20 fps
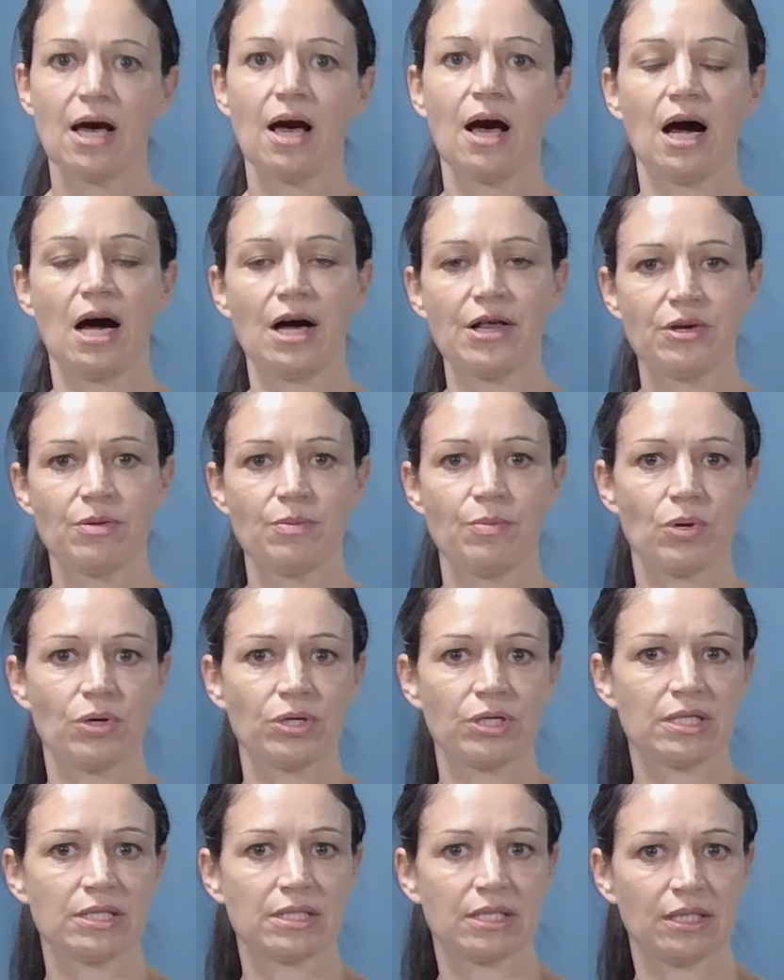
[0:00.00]
other
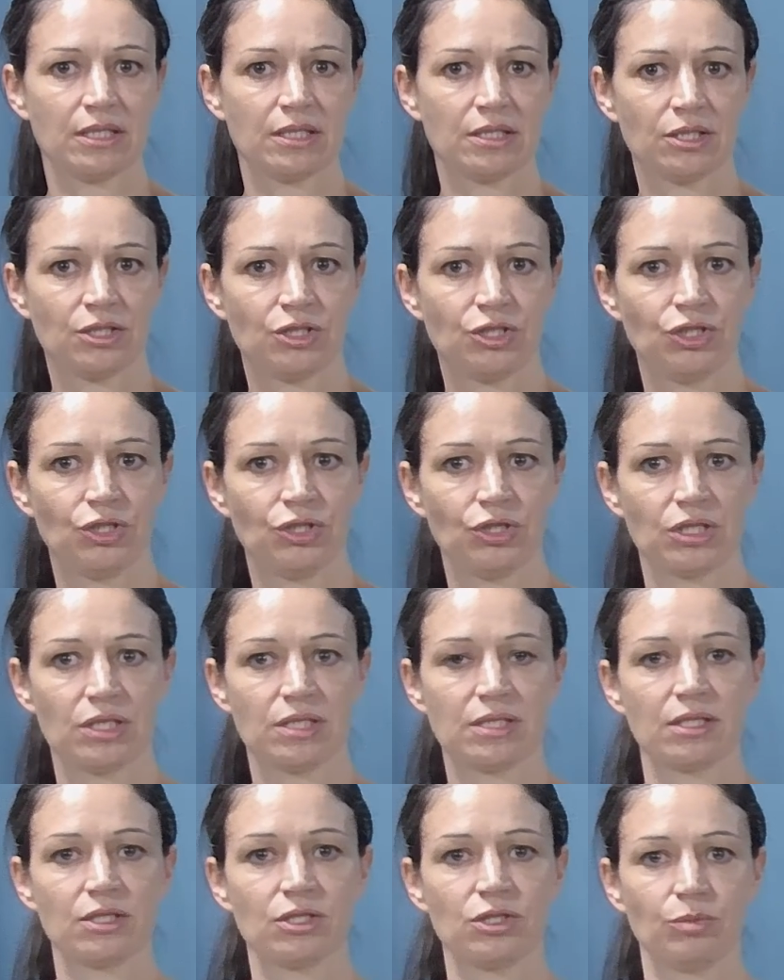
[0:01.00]
bodies and
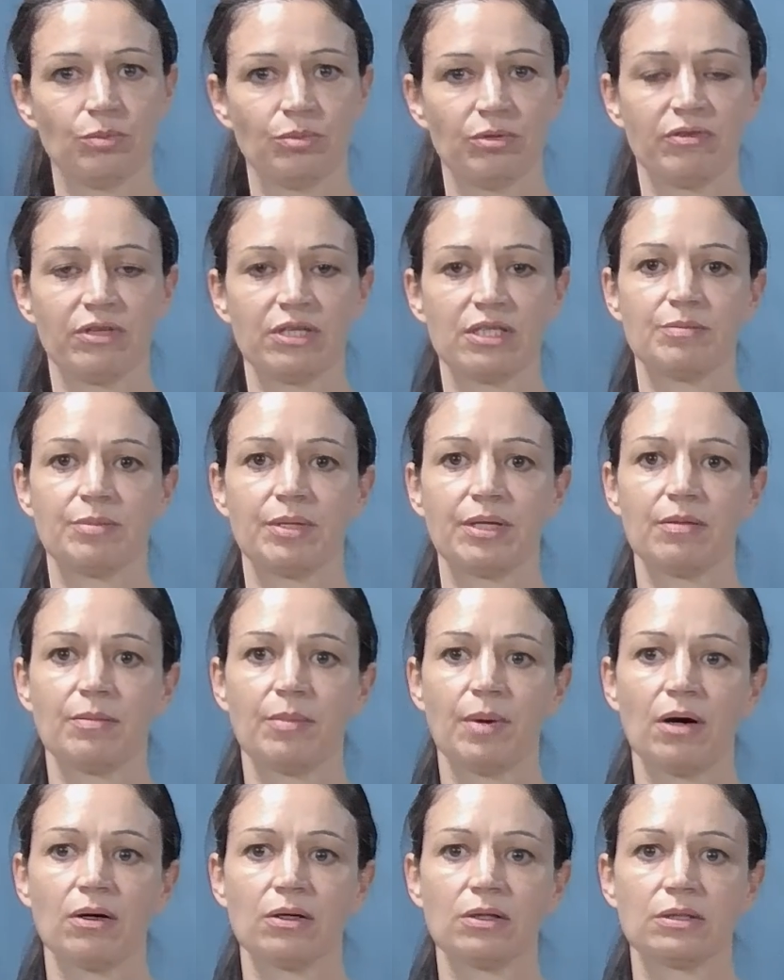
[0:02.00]
institutions are supervised by
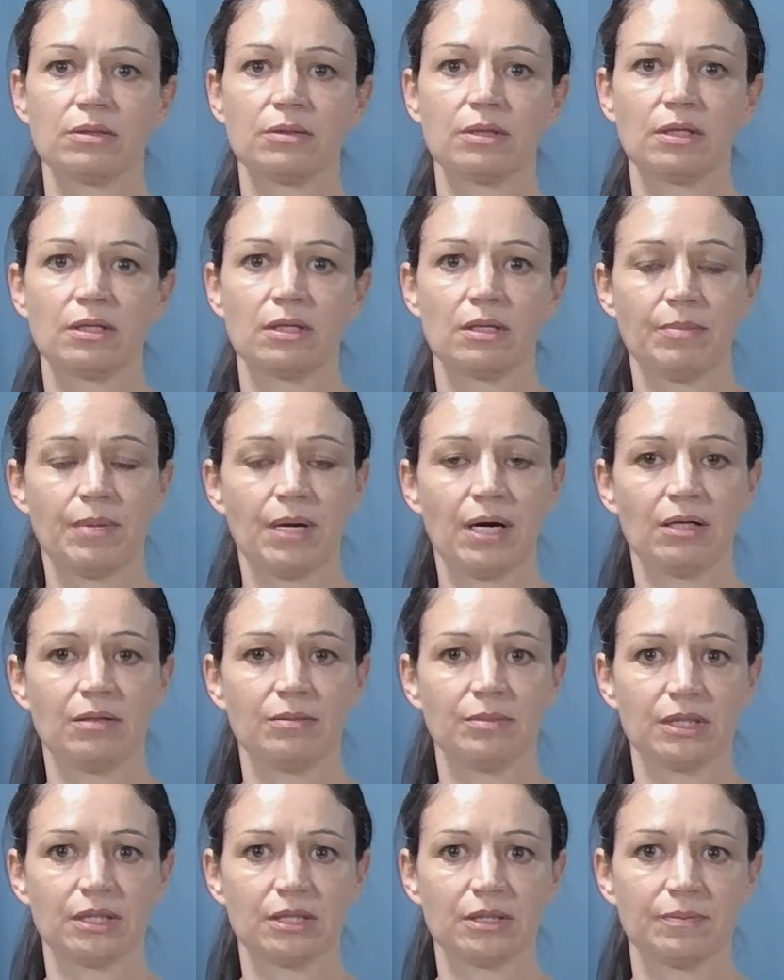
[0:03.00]
the
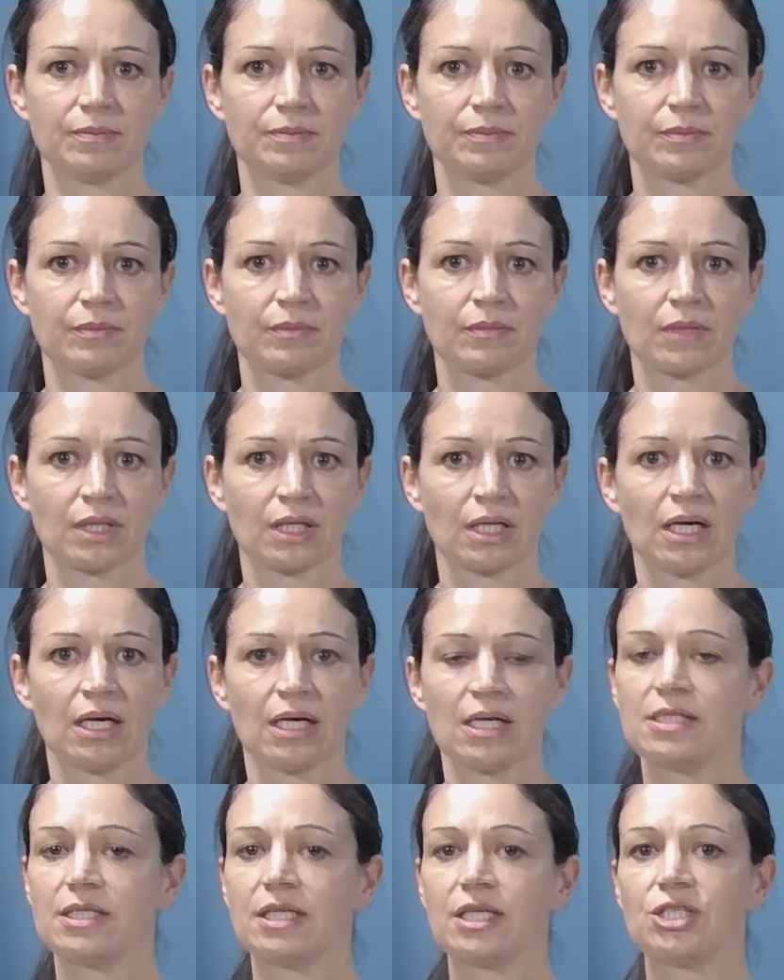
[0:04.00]
Parliament,
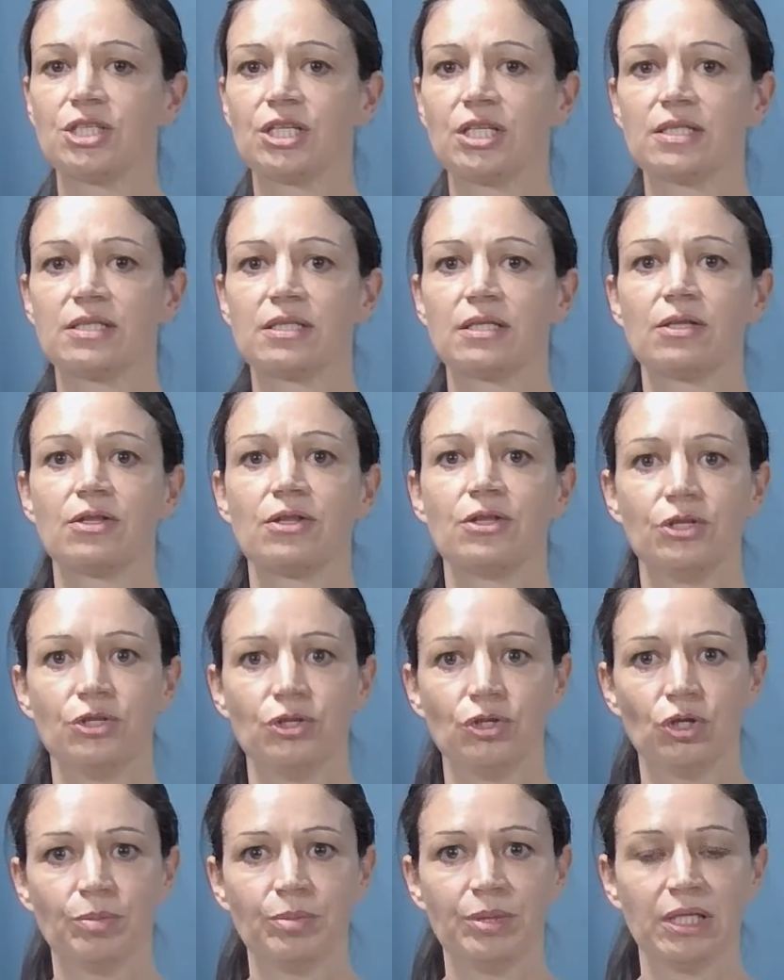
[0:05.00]
such as the
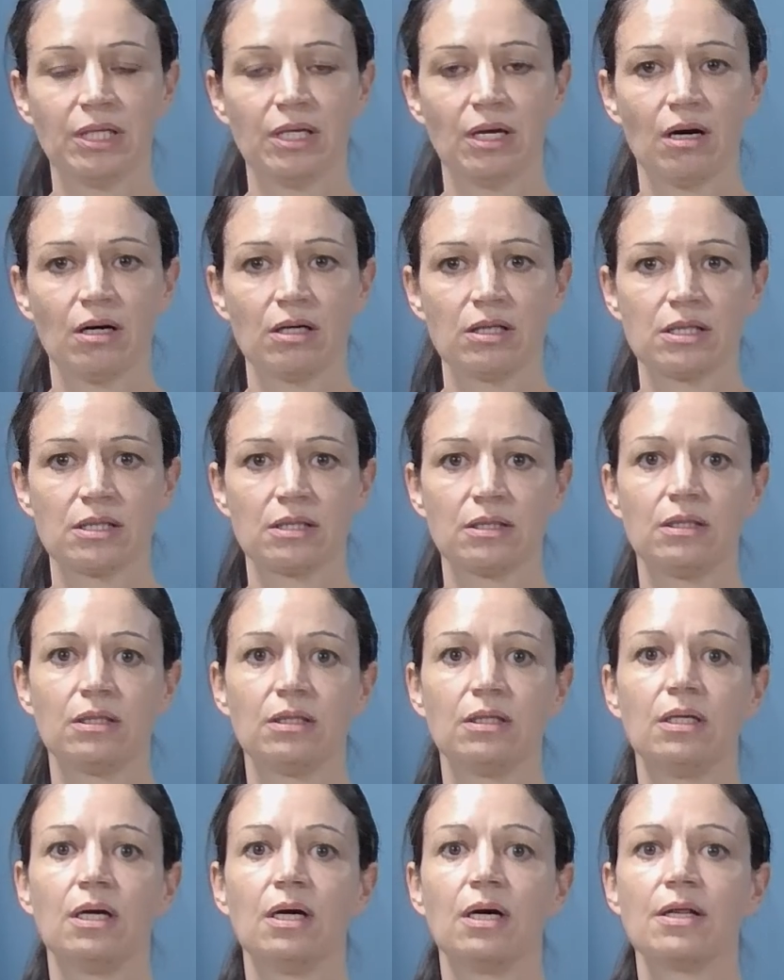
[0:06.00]
European
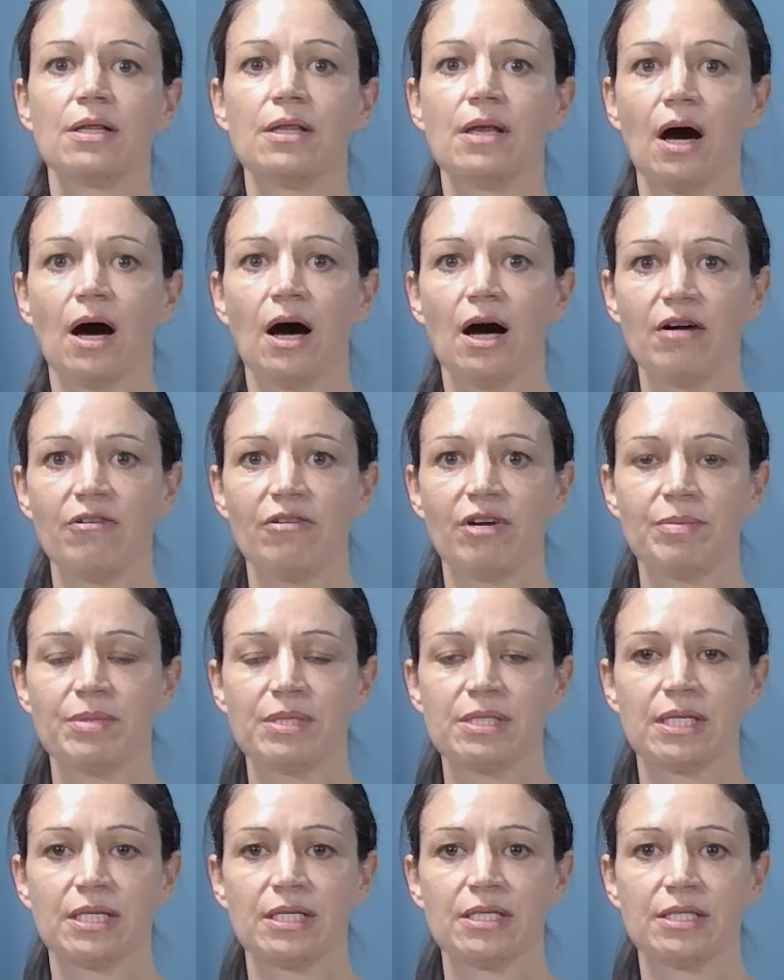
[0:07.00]
Council, the High
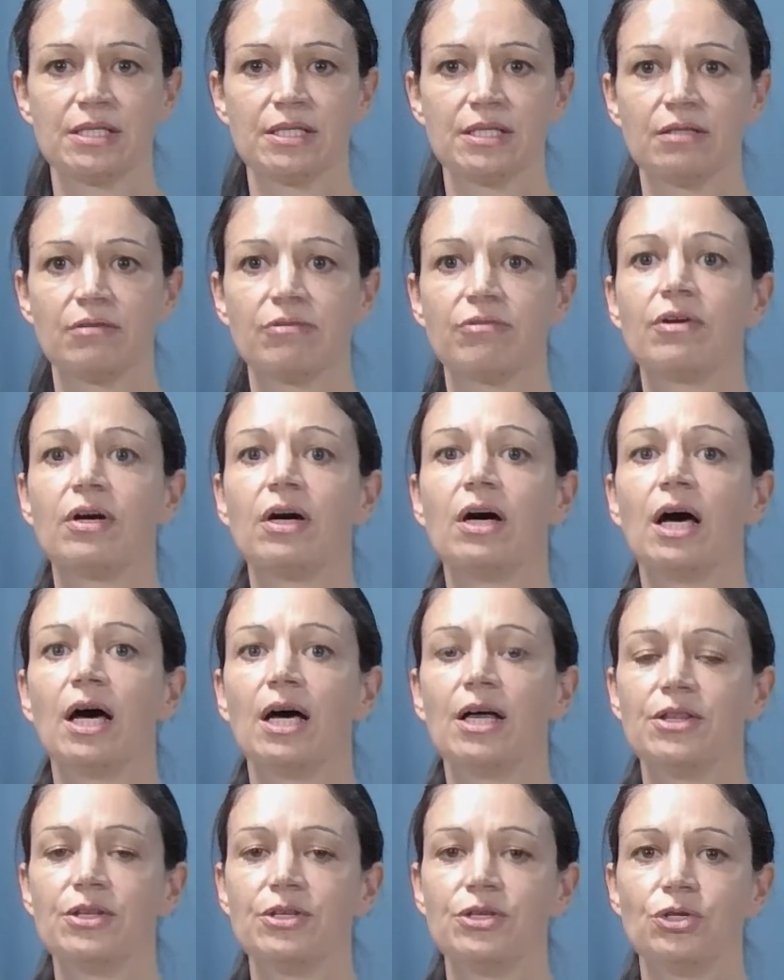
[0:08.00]
Representative,
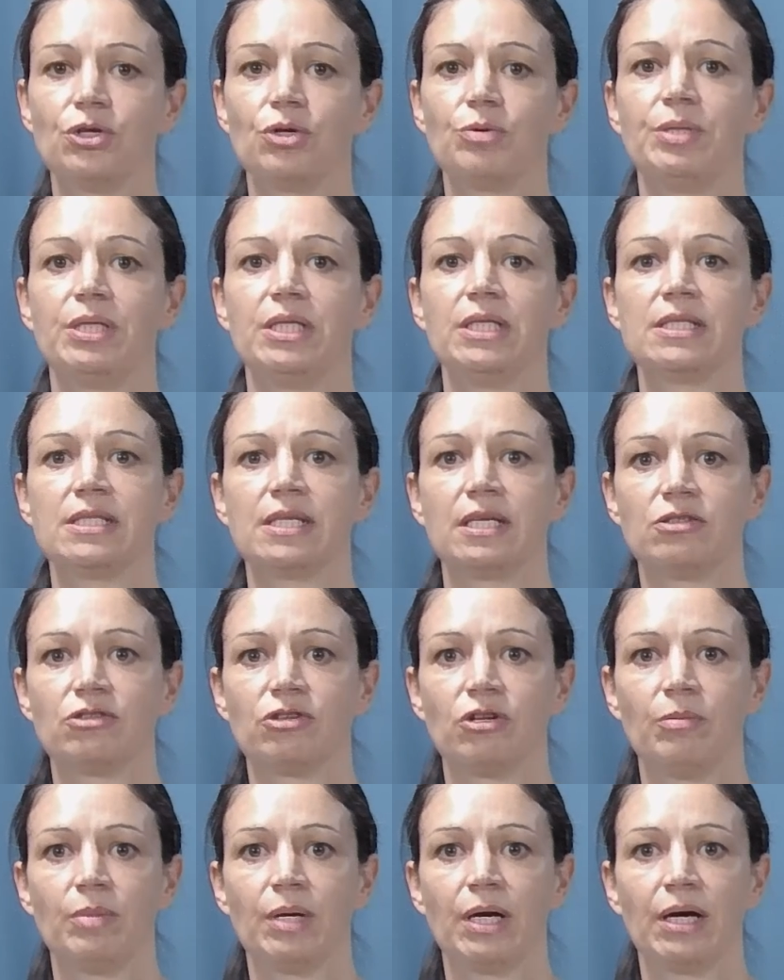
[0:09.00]
and the European
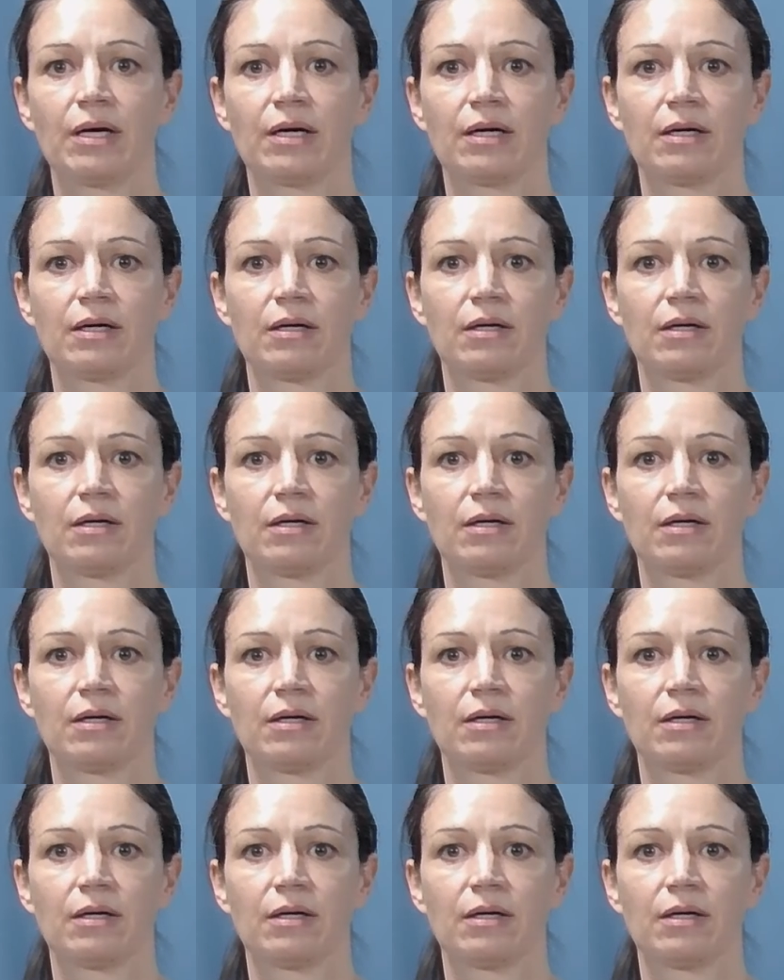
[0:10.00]
Central Bank,